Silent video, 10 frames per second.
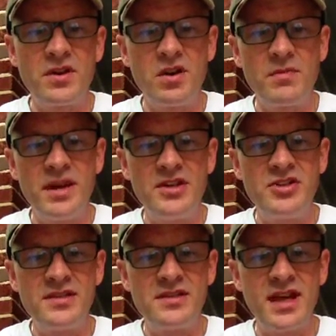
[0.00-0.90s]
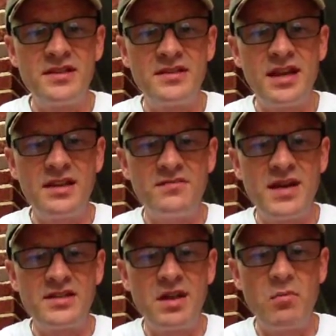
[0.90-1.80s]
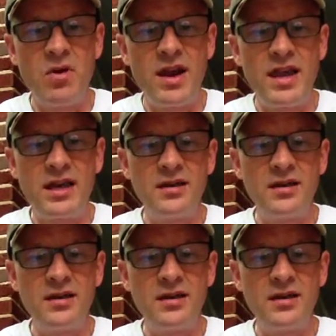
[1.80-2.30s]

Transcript: carbonation as they break.